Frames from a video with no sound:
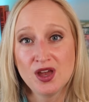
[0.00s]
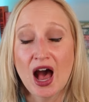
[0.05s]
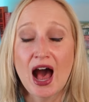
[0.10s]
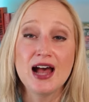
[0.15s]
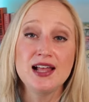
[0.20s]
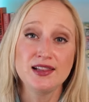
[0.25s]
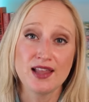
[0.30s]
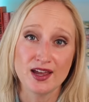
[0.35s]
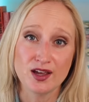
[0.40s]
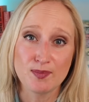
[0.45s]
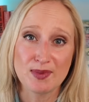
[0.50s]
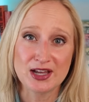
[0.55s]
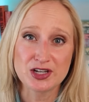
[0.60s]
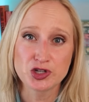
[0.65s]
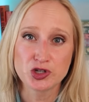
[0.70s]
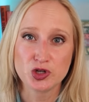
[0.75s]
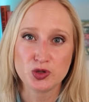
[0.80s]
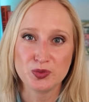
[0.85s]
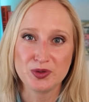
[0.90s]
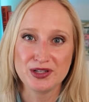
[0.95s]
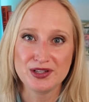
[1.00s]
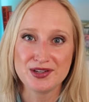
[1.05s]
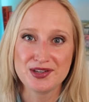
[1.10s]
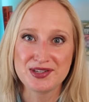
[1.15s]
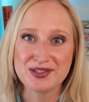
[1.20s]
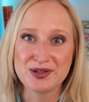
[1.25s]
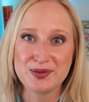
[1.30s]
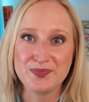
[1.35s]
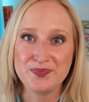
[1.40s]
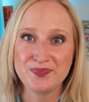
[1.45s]
I like magical
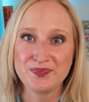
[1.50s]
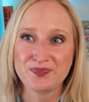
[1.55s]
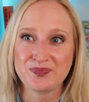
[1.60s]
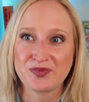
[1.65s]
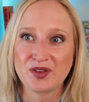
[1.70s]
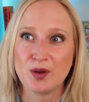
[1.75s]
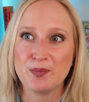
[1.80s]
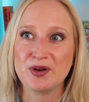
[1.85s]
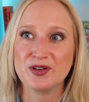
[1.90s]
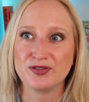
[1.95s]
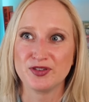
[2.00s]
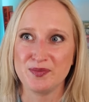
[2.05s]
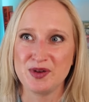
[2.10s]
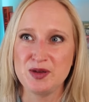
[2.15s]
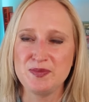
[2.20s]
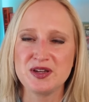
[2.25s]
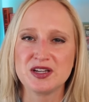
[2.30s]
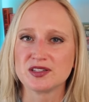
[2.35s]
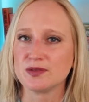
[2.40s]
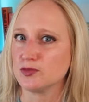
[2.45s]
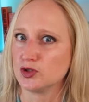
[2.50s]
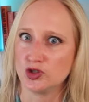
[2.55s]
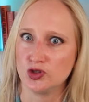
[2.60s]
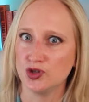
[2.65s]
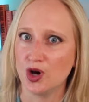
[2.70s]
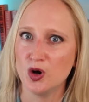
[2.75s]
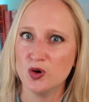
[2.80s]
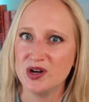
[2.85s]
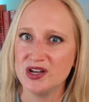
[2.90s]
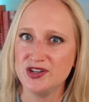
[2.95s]
realism, but for me, because I'm
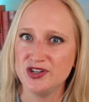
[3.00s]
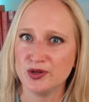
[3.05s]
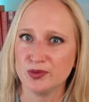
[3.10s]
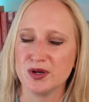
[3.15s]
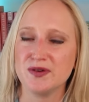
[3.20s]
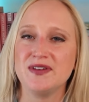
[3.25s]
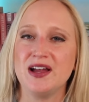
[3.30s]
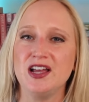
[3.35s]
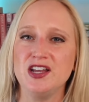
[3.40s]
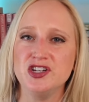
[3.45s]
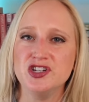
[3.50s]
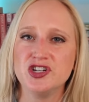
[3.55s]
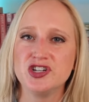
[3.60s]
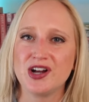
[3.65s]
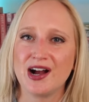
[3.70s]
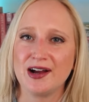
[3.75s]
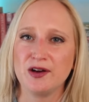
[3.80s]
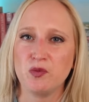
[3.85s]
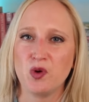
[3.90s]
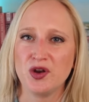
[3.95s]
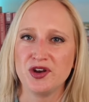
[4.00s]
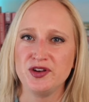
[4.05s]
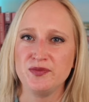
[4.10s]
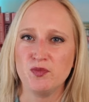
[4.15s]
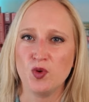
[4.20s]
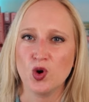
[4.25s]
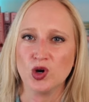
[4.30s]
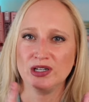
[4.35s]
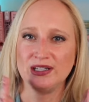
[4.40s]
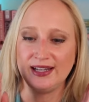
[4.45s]
so into revenge, I wanted
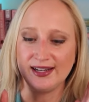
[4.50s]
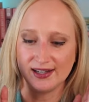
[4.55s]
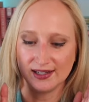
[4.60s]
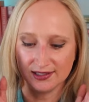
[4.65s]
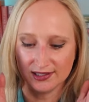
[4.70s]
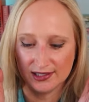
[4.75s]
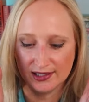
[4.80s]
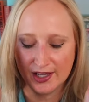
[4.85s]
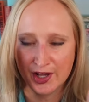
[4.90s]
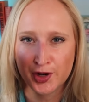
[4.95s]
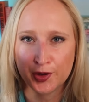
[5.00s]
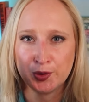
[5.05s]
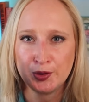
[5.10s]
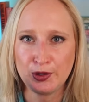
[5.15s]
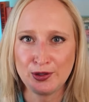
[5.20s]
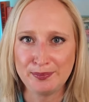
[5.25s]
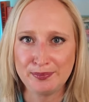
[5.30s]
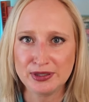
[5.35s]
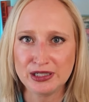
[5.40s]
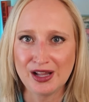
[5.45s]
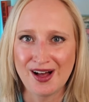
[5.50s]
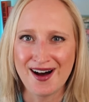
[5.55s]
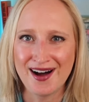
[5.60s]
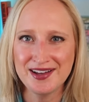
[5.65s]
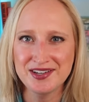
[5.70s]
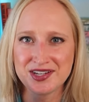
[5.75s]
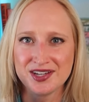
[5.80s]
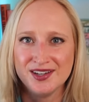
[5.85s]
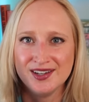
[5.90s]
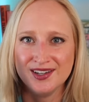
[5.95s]
more, like, literal
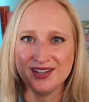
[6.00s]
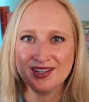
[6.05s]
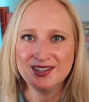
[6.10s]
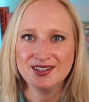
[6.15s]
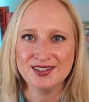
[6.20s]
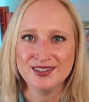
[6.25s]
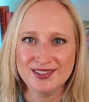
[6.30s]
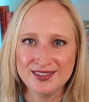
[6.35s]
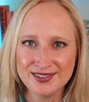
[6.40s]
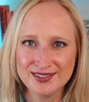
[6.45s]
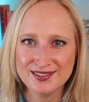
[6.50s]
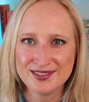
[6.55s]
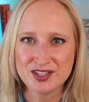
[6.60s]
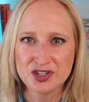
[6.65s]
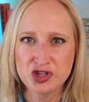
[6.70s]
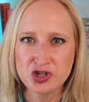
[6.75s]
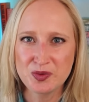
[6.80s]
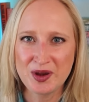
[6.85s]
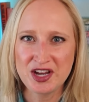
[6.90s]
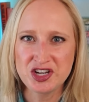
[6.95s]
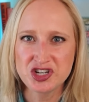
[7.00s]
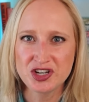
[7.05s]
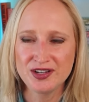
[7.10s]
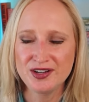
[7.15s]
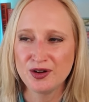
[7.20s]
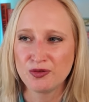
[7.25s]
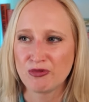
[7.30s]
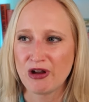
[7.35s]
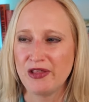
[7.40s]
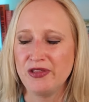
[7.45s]
plot
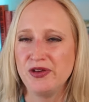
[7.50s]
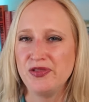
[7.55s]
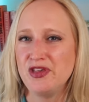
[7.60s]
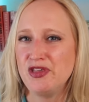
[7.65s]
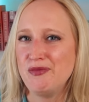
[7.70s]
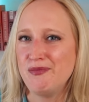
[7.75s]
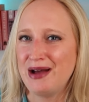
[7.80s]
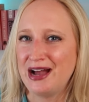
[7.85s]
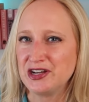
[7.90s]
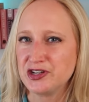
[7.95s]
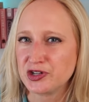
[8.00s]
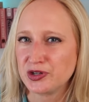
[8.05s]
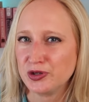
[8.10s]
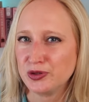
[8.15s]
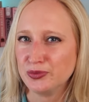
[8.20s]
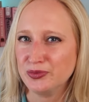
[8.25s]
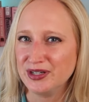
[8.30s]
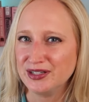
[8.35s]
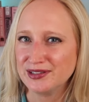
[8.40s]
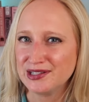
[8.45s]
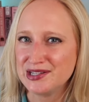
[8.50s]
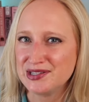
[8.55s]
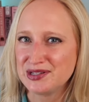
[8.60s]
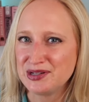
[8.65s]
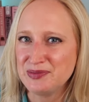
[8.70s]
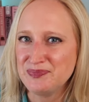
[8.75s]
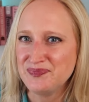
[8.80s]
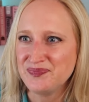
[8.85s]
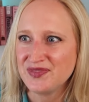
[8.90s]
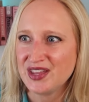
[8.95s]
situation rather than the magical
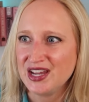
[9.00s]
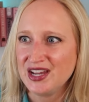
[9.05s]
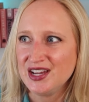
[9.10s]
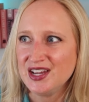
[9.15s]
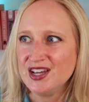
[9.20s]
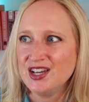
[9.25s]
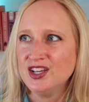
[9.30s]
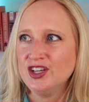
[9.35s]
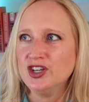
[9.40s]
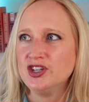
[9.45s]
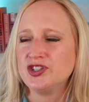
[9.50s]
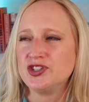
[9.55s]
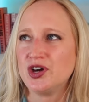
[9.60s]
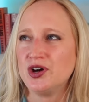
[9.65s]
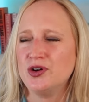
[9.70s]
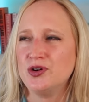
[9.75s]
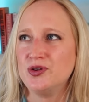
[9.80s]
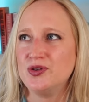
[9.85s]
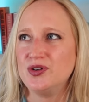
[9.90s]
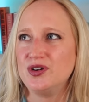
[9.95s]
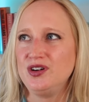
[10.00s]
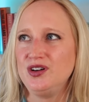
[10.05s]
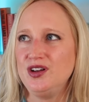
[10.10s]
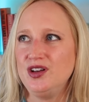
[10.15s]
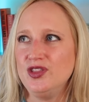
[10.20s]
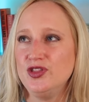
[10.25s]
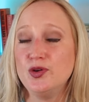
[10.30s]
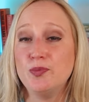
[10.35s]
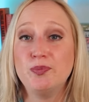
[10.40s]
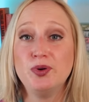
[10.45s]
realism. So
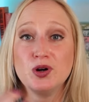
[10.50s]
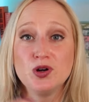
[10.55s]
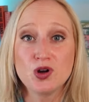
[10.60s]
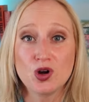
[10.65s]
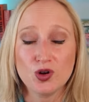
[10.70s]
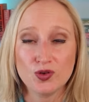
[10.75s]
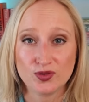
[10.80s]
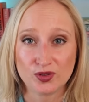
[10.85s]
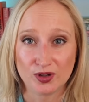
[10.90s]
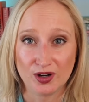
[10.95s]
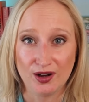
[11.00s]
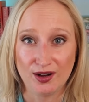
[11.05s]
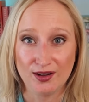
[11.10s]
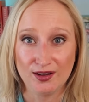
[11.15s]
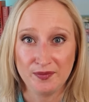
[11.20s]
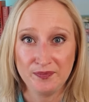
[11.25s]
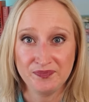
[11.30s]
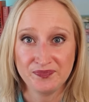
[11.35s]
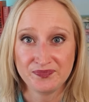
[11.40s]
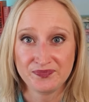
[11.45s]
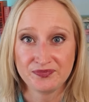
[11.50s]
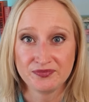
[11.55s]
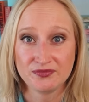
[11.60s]
the book overall